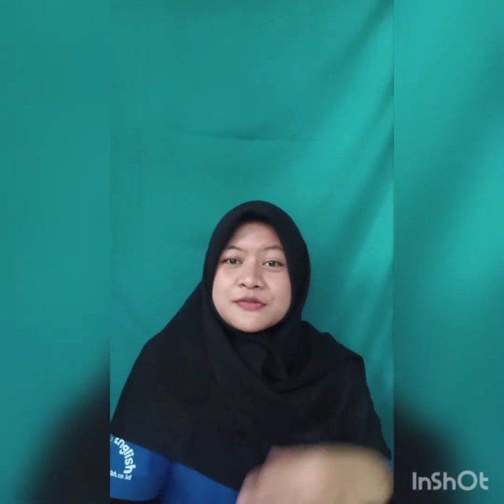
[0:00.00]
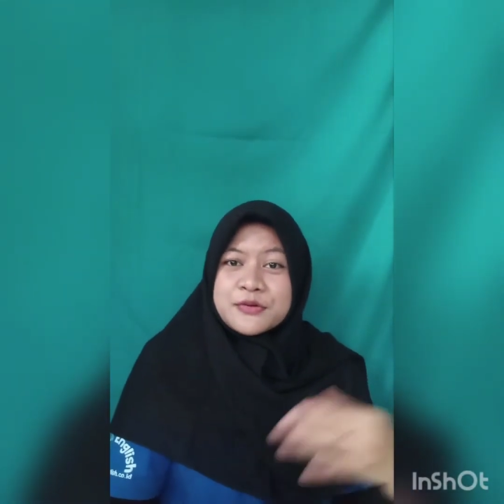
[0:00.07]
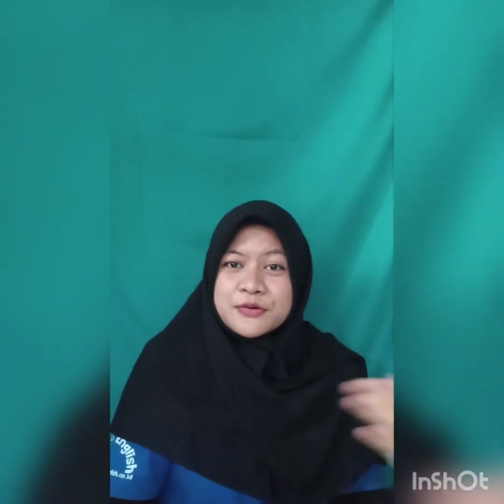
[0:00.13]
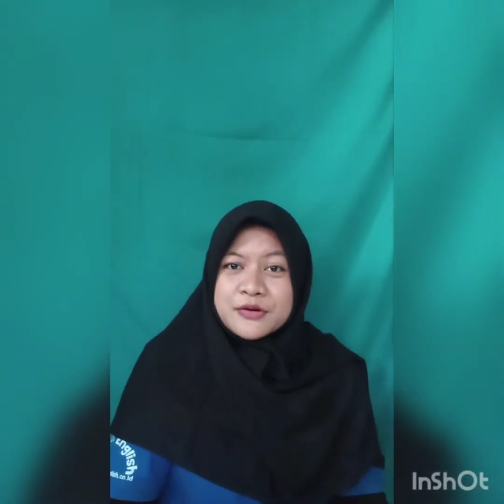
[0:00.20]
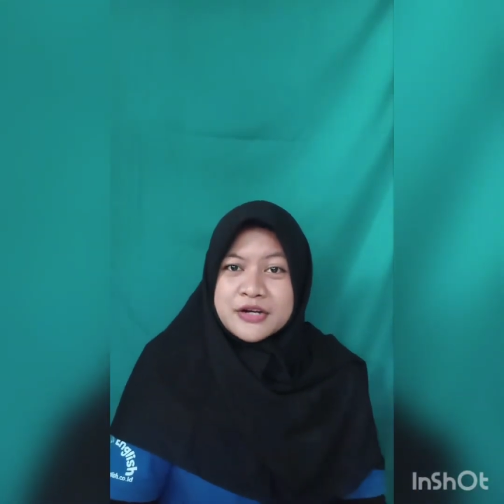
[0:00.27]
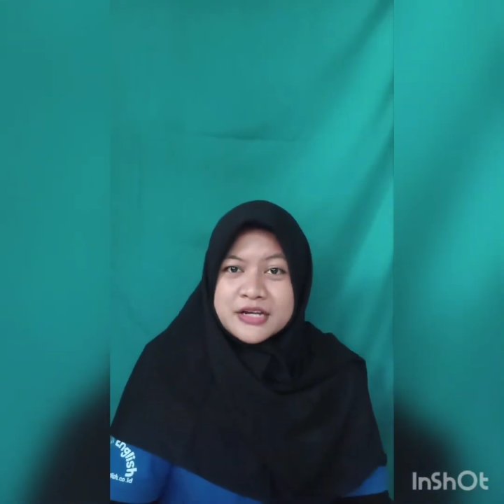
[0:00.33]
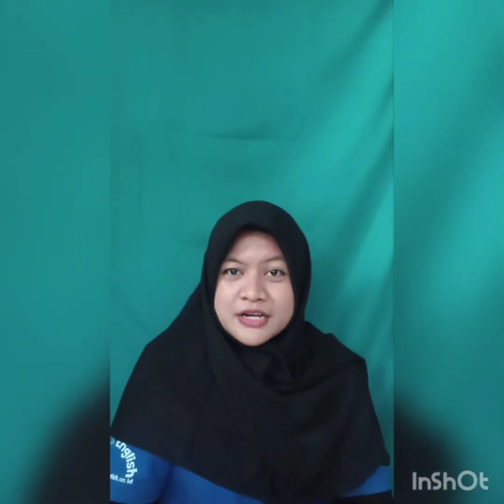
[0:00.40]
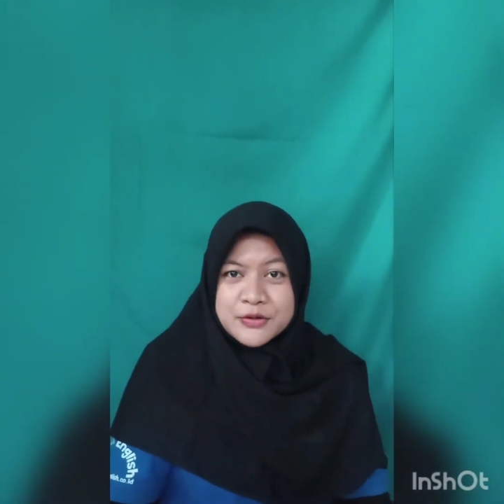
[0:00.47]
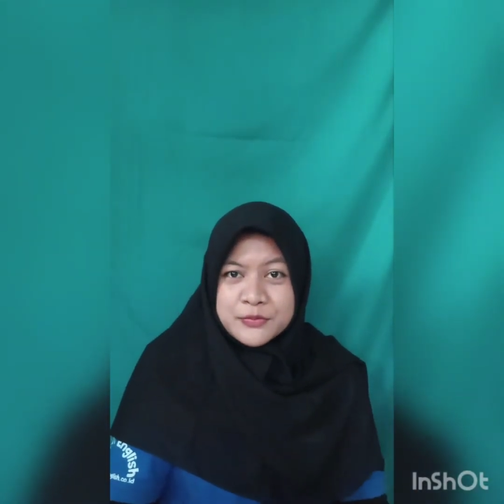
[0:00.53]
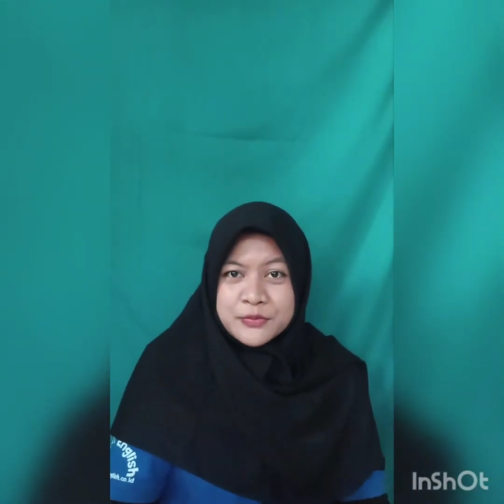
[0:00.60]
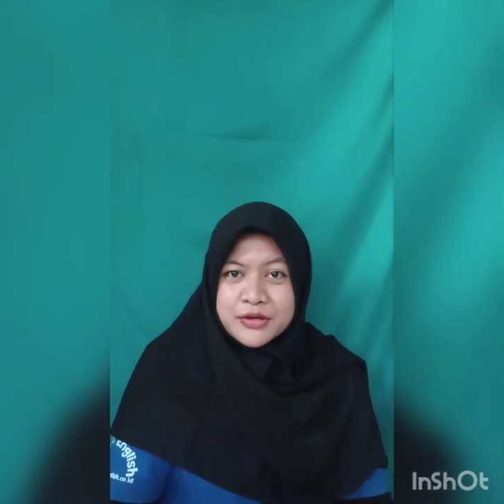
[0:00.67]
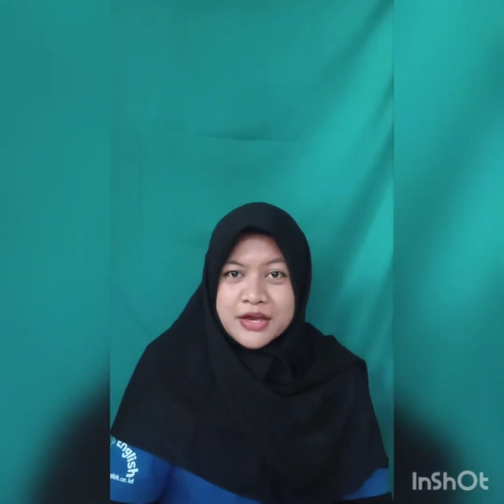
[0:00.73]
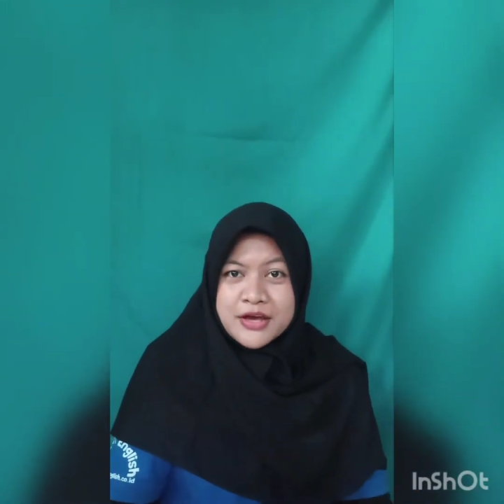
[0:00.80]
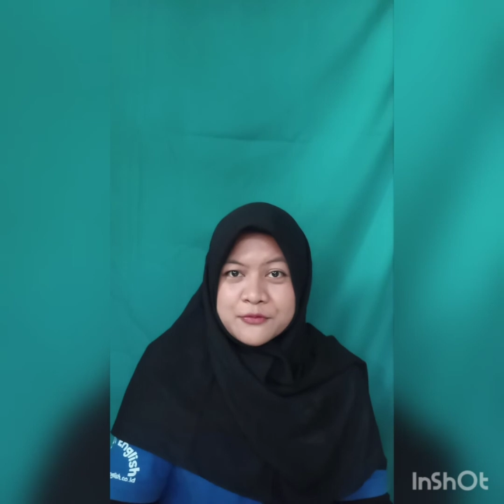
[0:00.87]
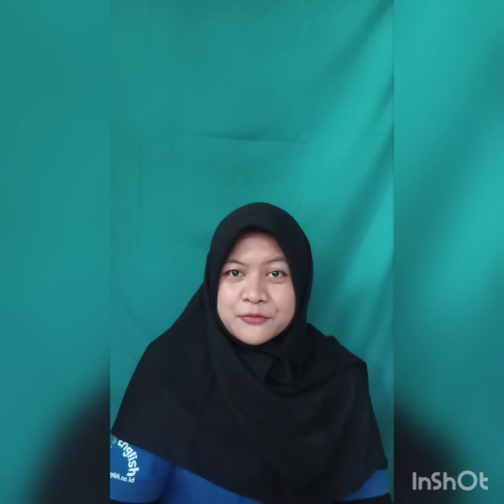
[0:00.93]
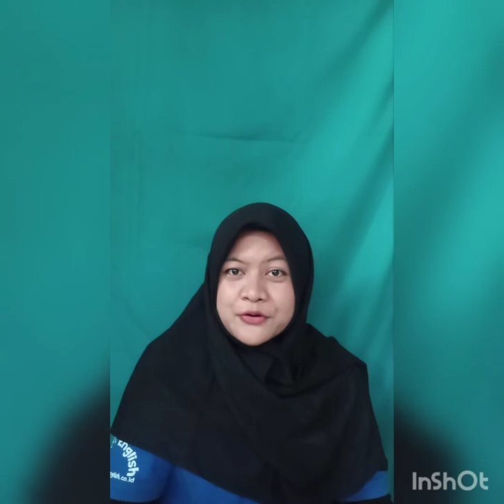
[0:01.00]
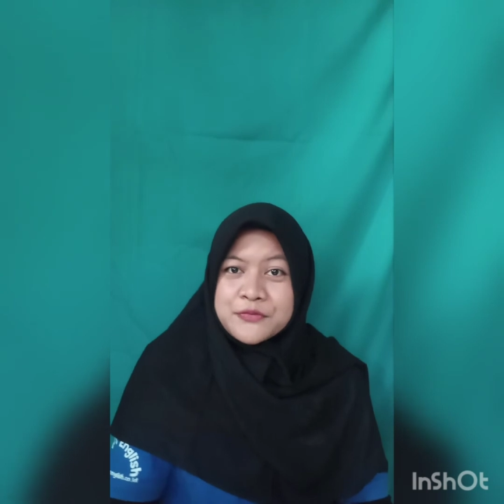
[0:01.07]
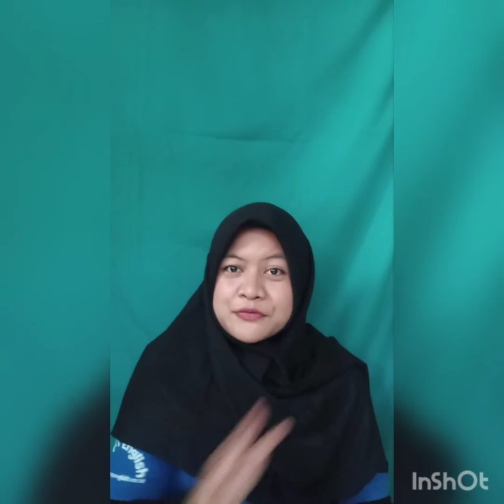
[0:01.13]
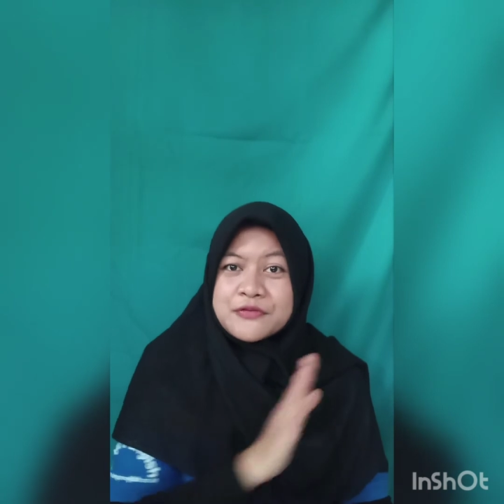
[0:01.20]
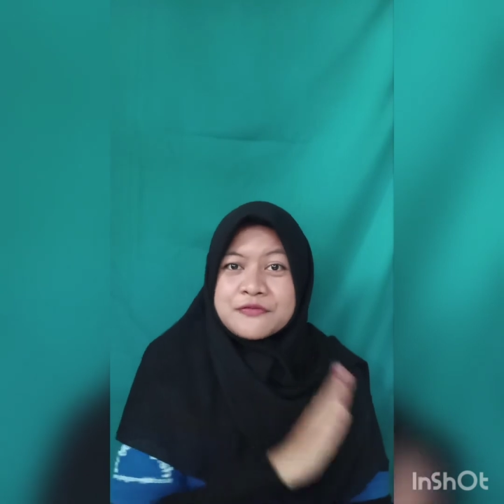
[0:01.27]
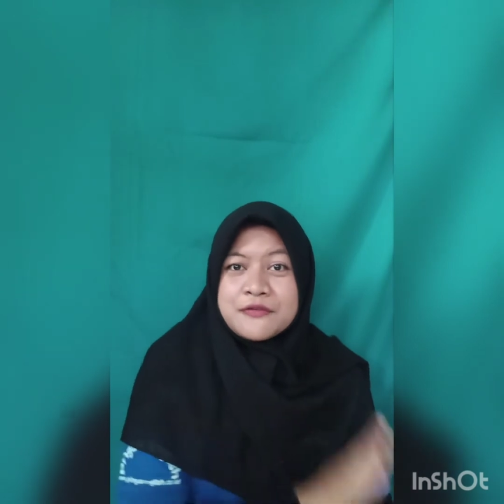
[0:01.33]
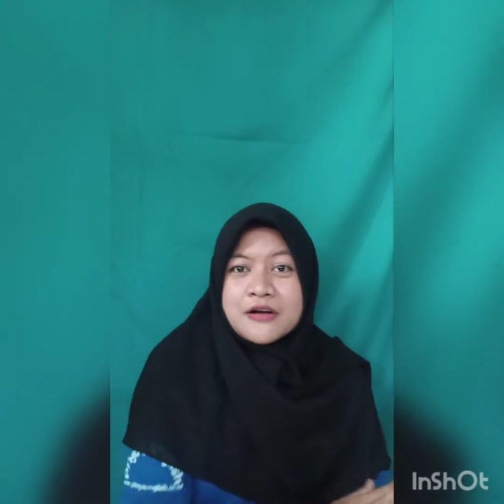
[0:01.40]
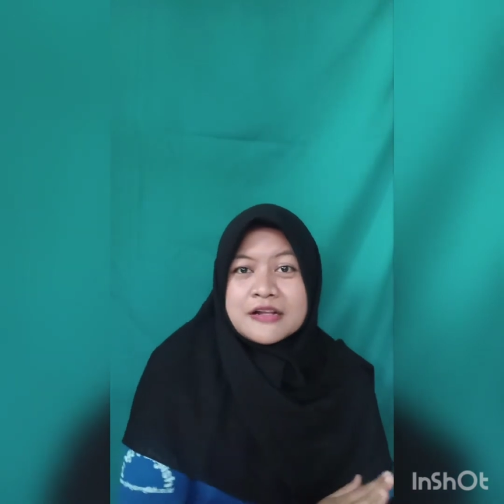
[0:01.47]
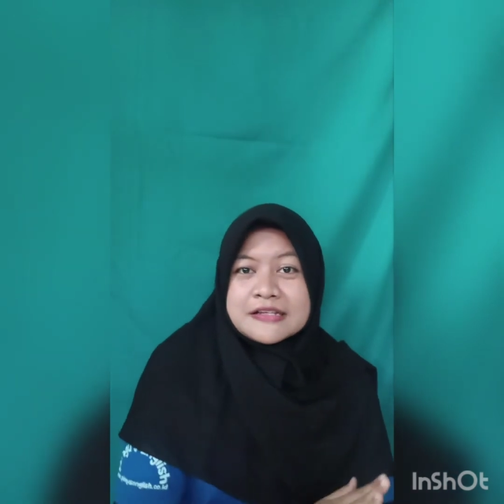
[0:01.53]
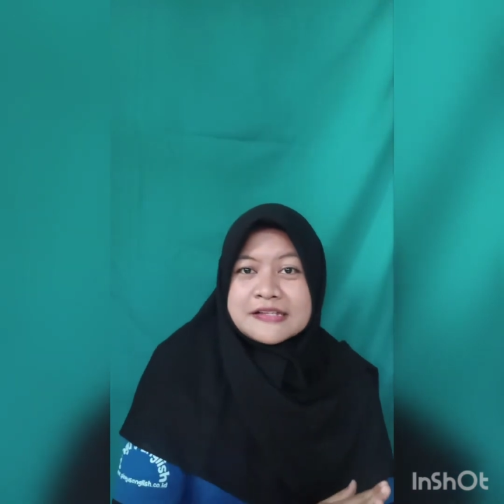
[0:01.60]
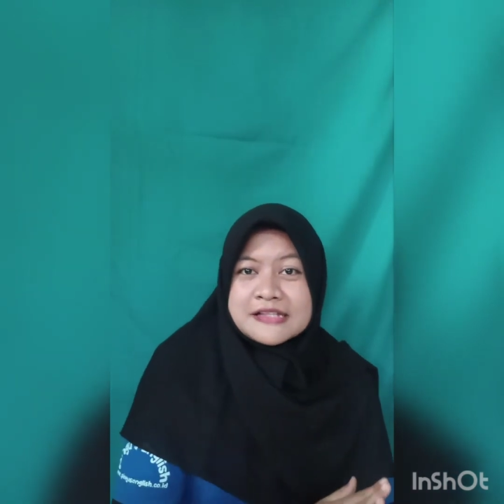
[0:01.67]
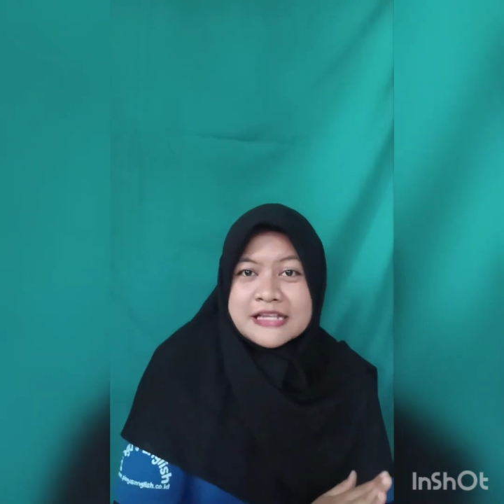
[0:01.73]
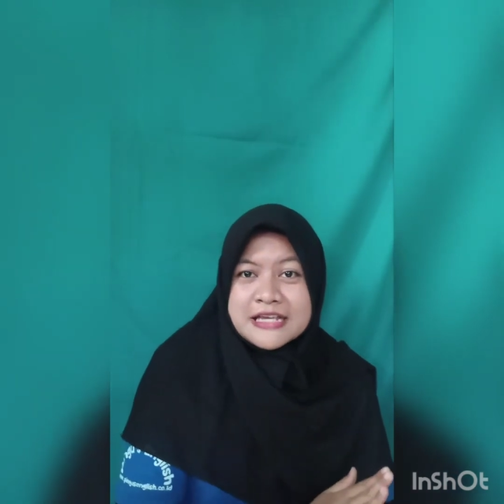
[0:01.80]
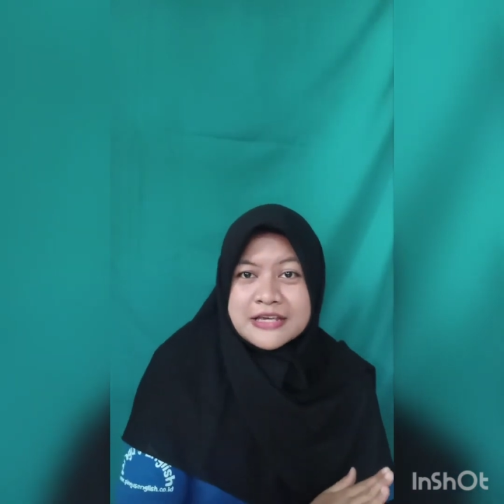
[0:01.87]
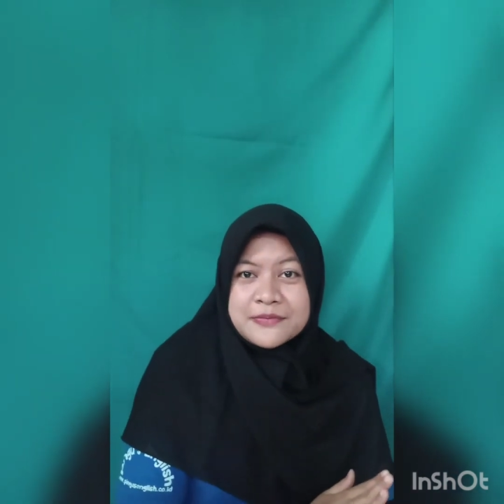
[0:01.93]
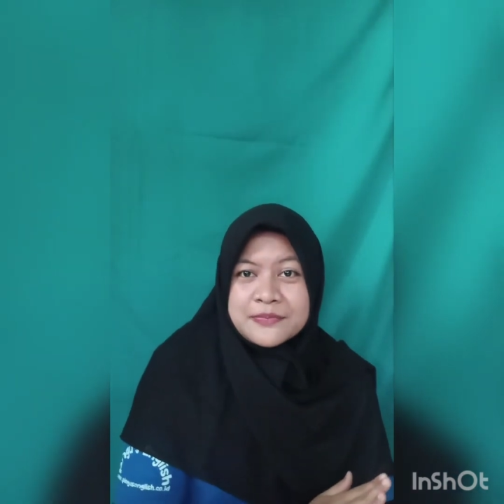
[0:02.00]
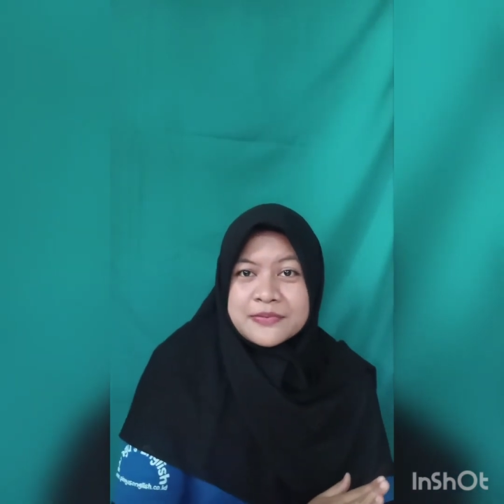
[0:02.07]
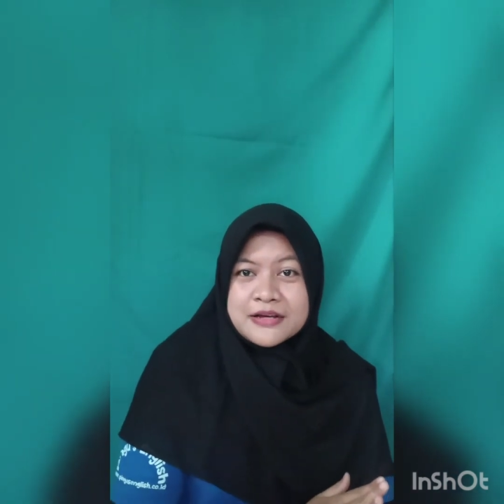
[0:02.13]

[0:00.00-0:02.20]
story that we have when we fall asleep.